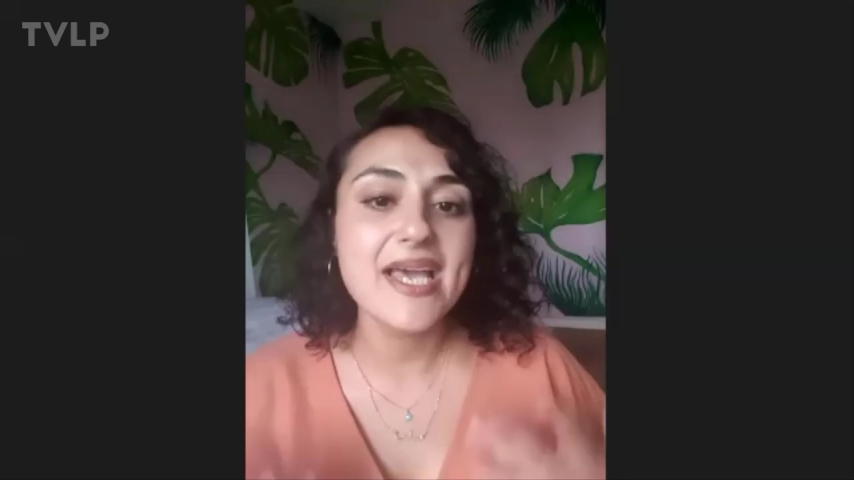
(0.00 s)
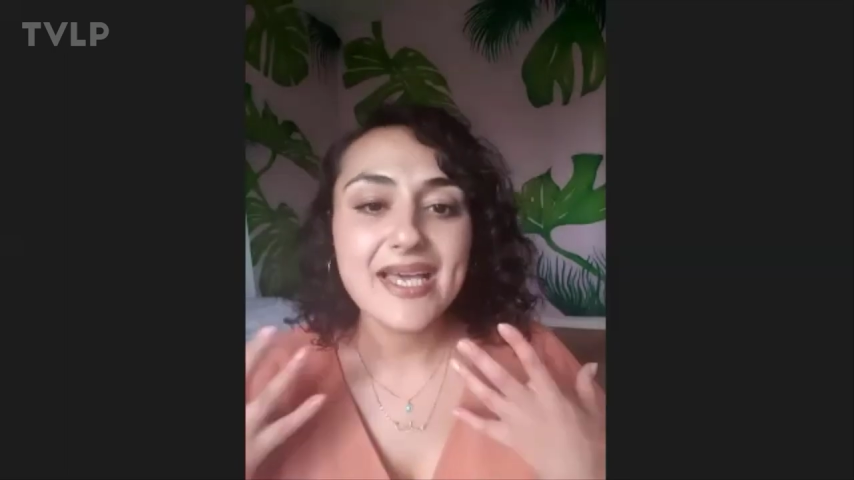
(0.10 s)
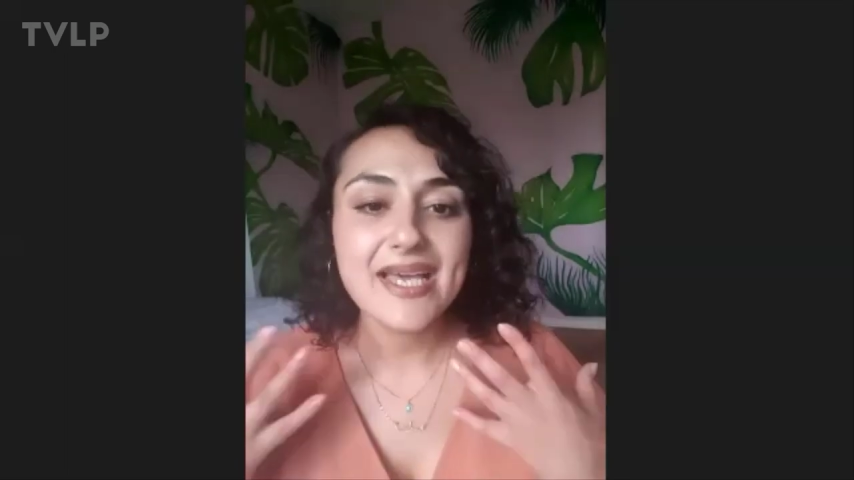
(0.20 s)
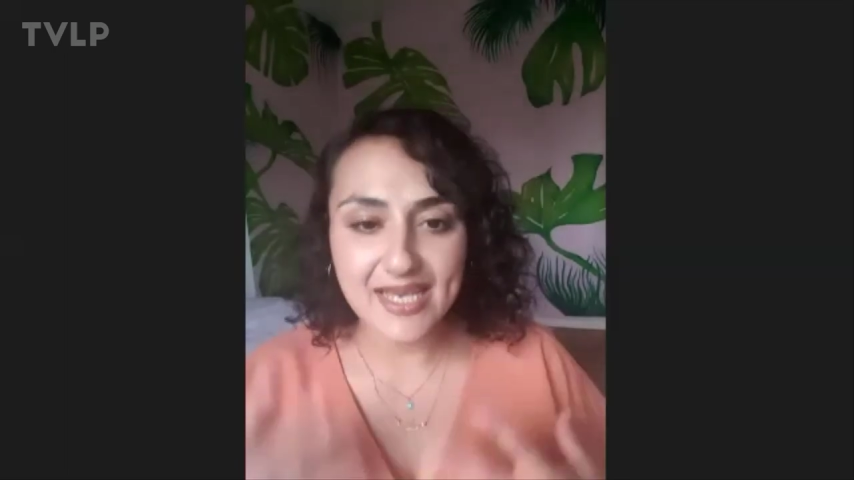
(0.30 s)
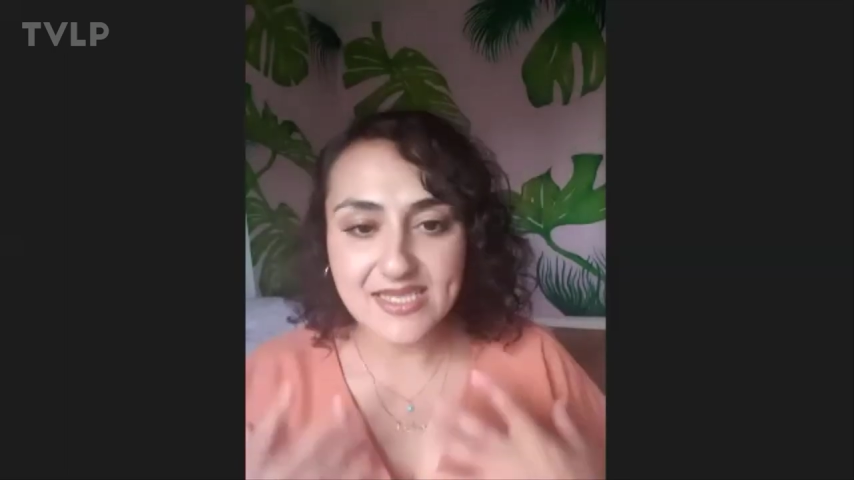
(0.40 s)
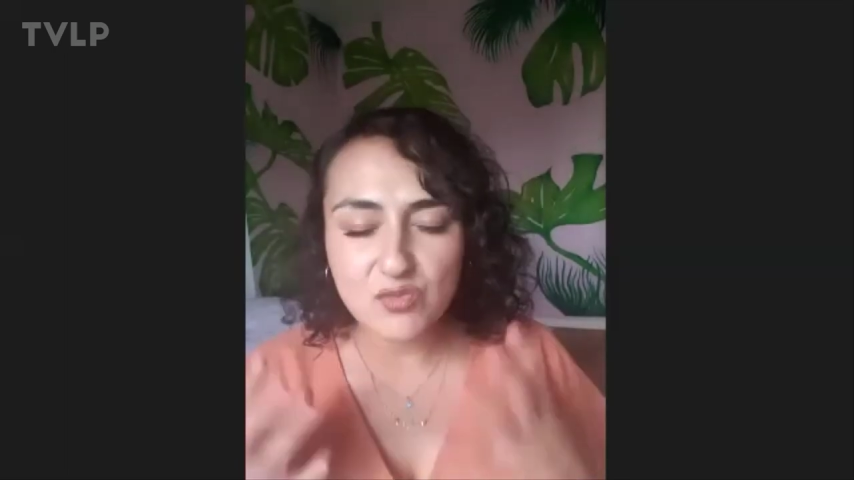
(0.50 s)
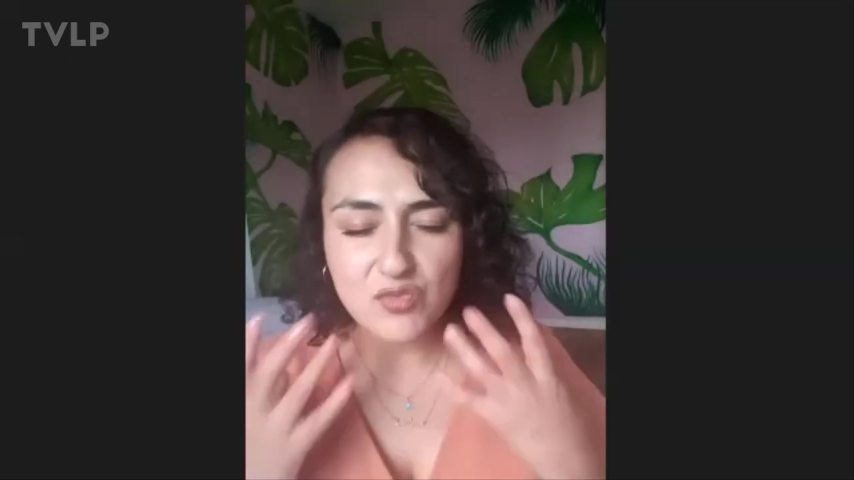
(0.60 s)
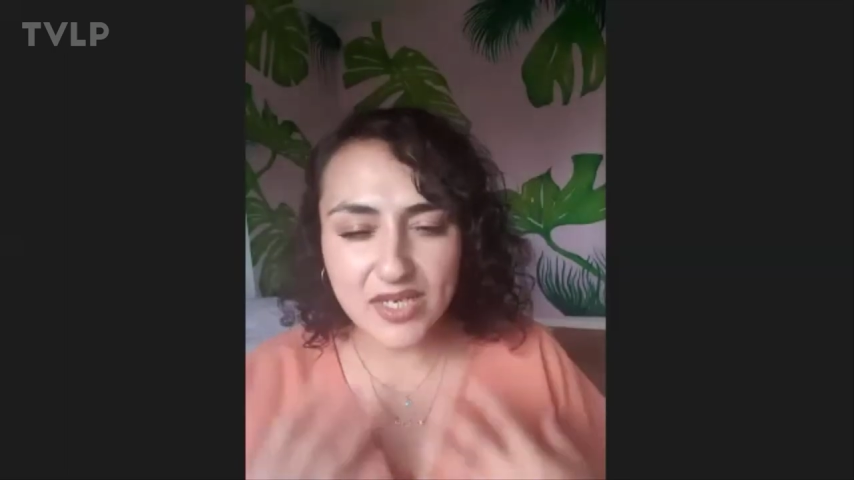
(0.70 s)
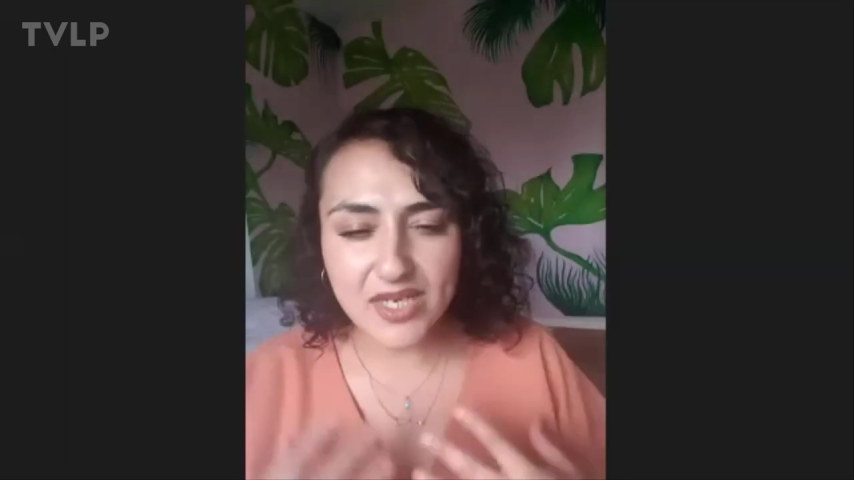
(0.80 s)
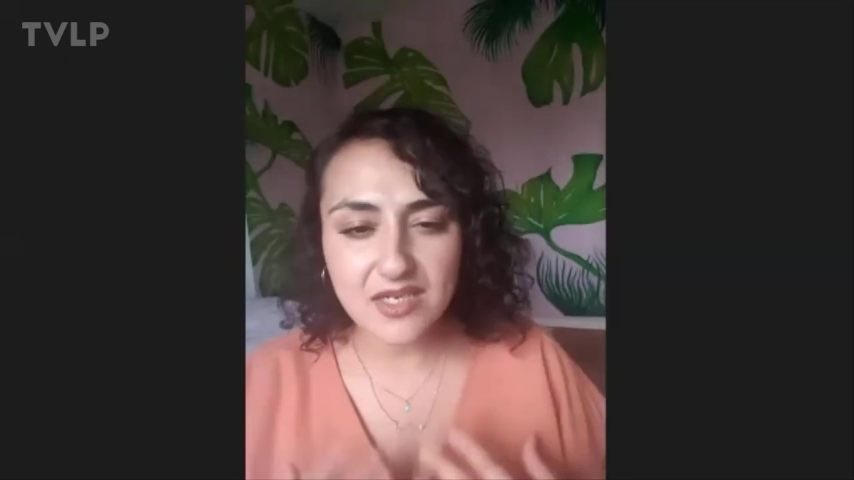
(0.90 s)
get some
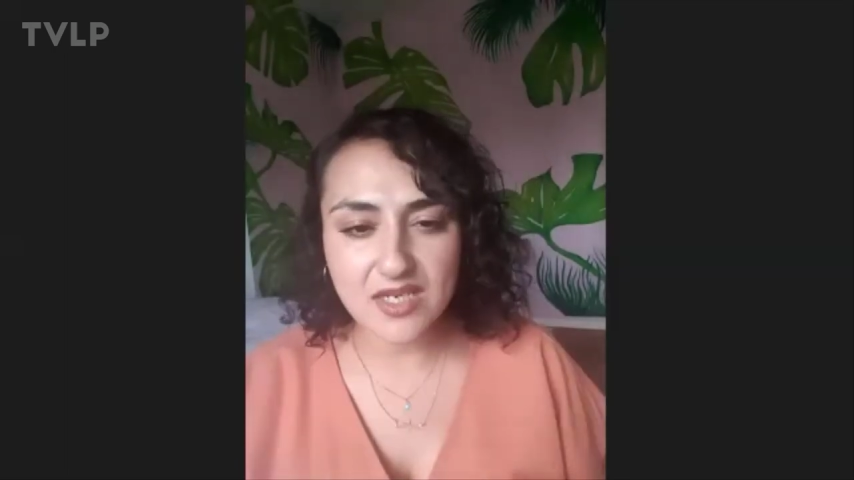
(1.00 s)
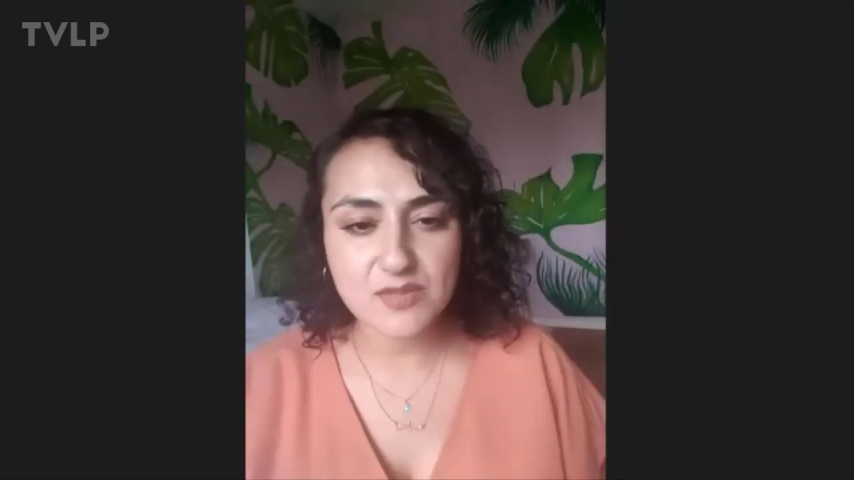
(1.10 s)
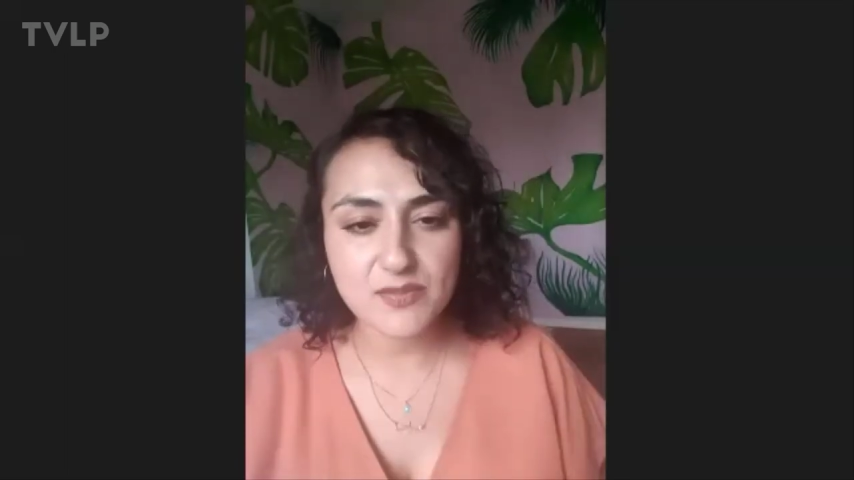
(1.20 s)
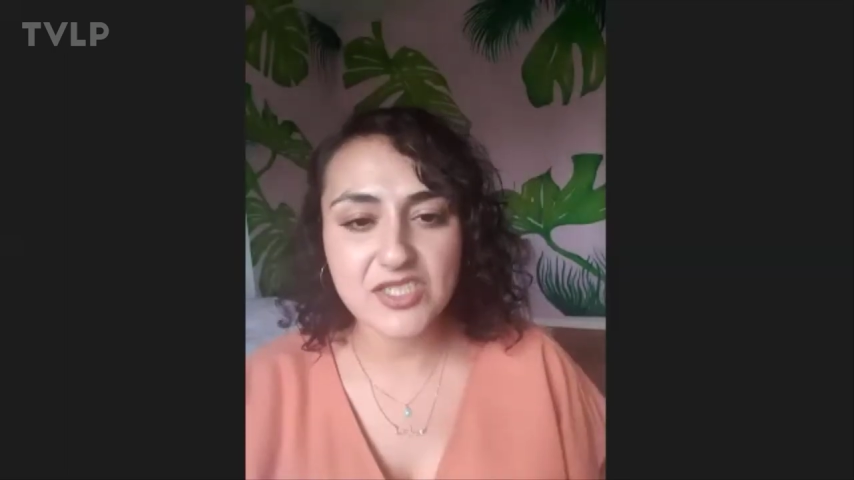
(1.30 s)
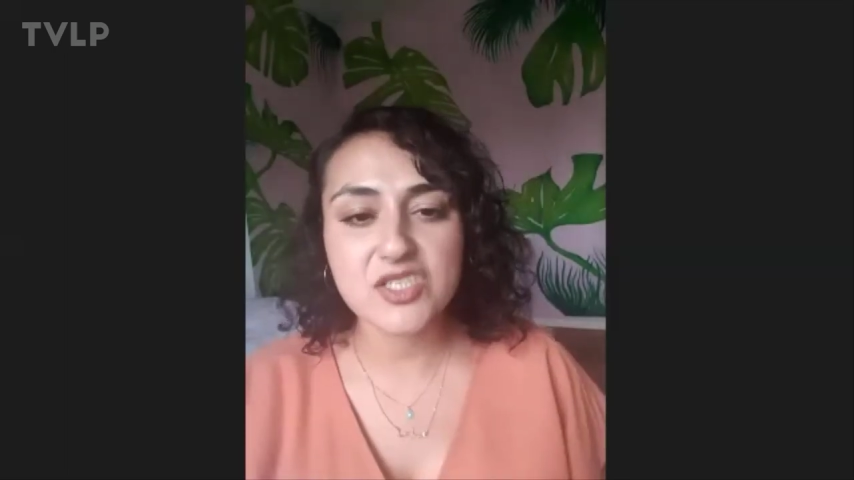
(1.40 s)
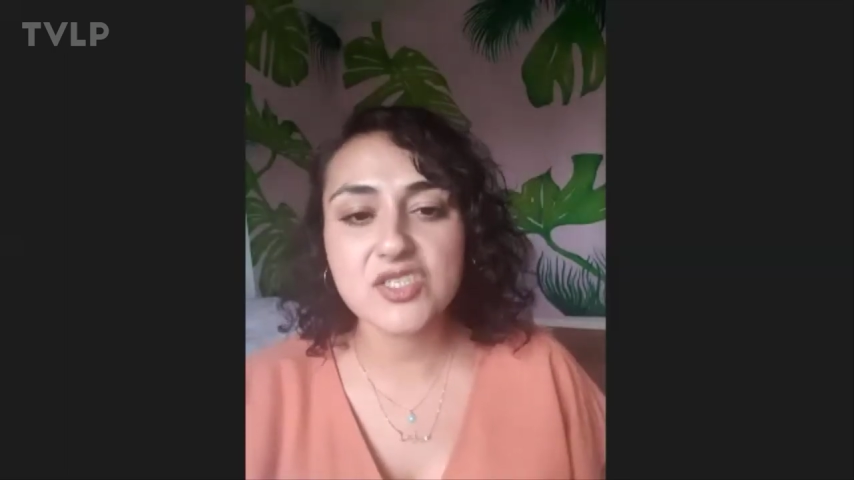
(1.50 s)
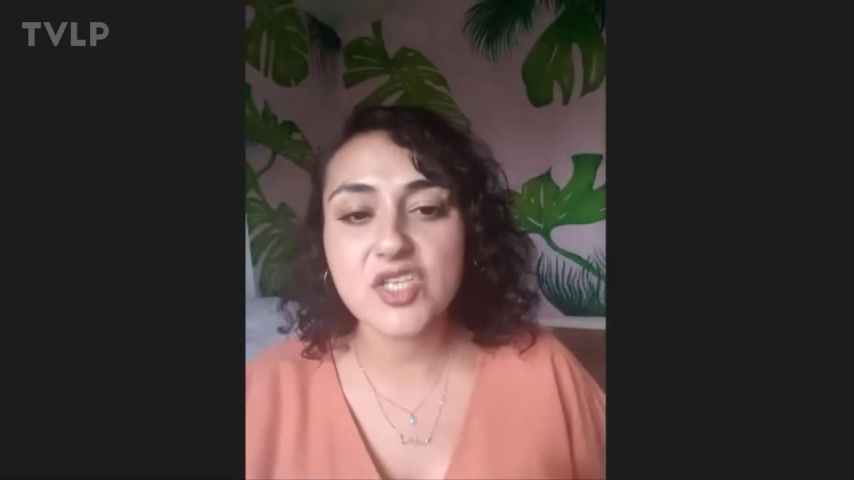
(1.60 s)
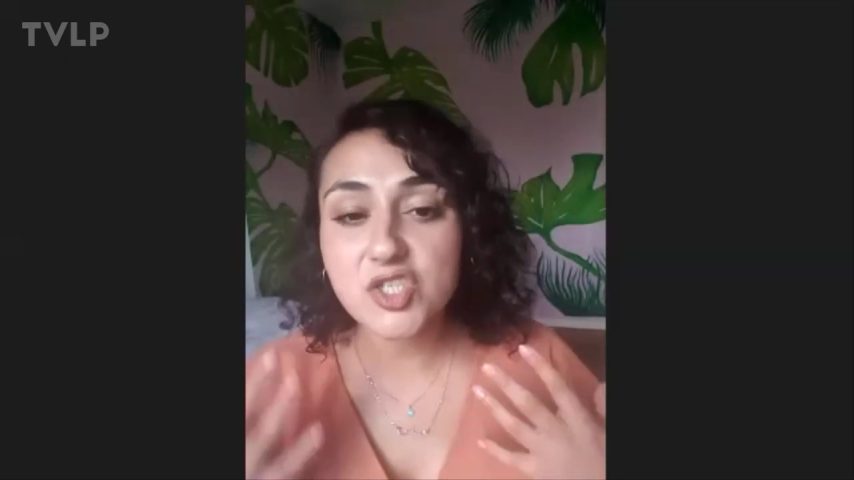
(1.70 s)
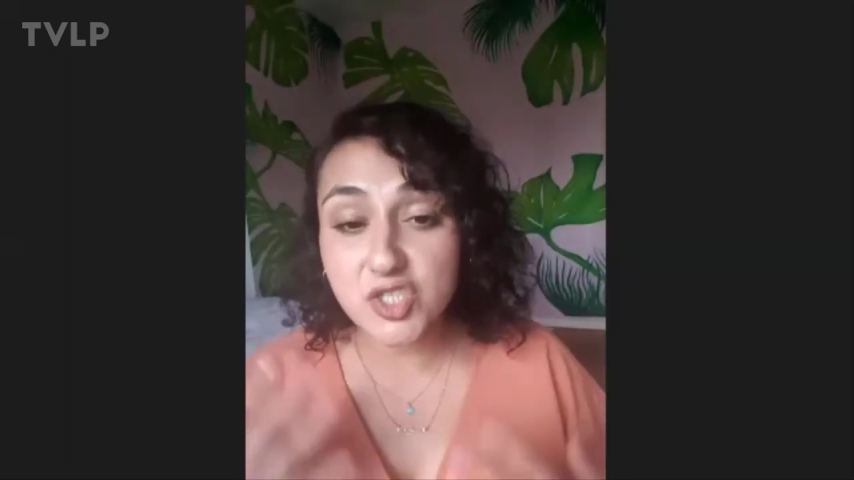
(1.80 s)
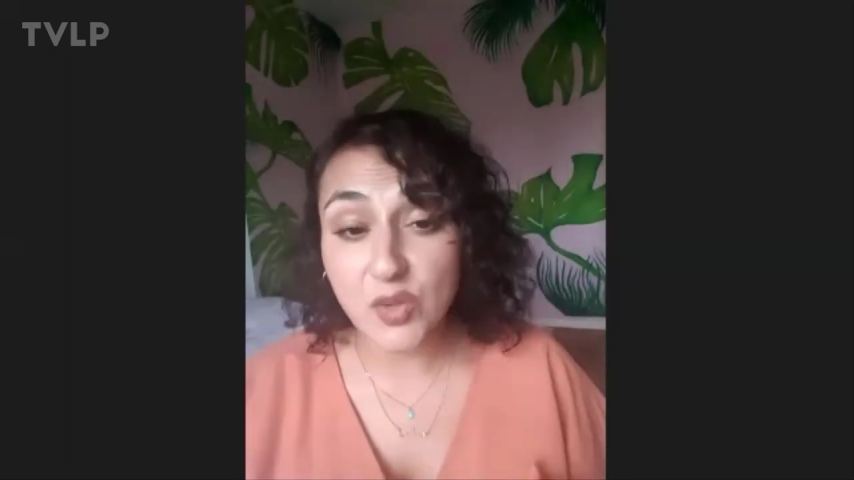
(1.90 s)
really nice pictures
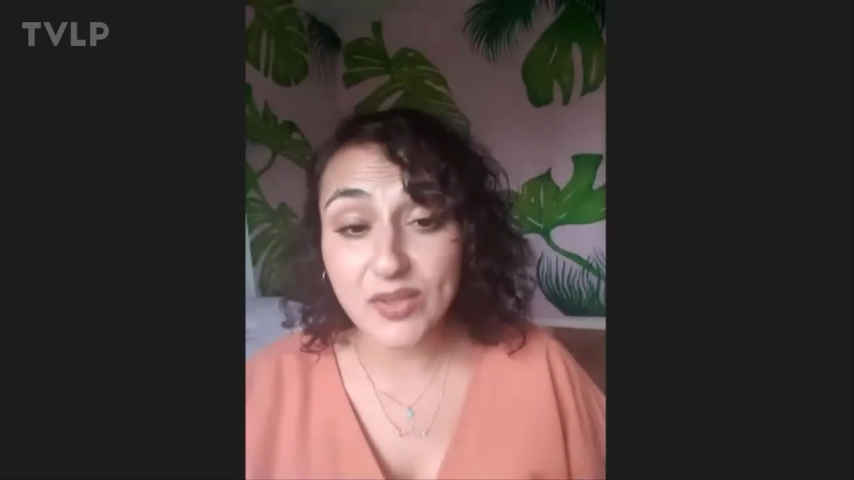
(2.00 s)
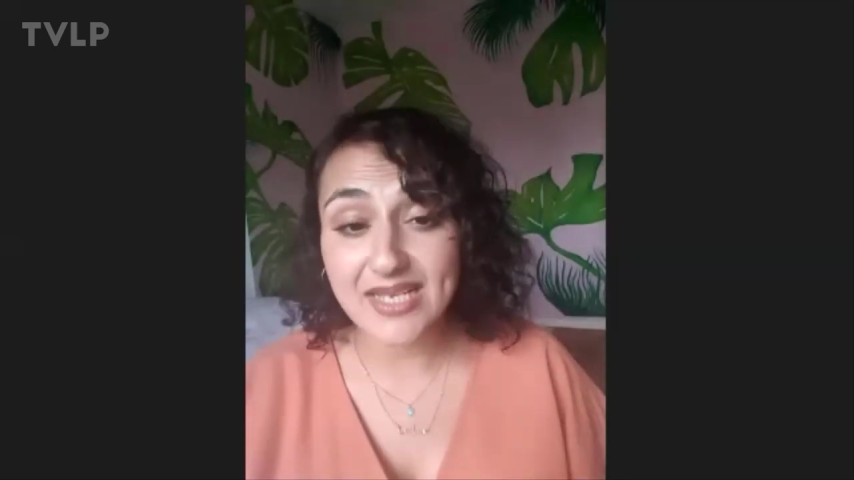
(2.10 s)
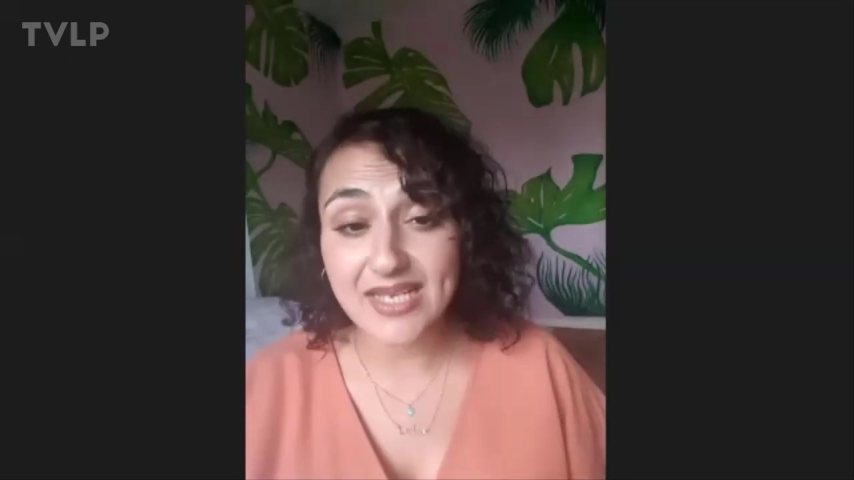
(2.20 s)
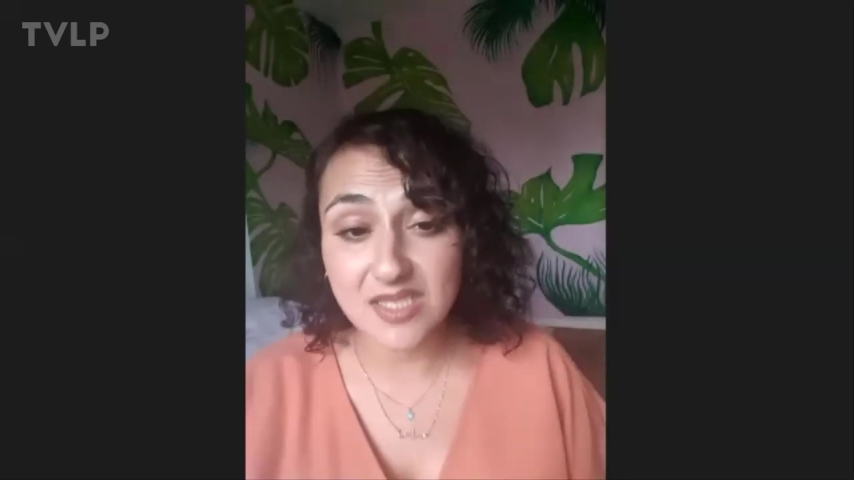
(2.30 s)
that showcase the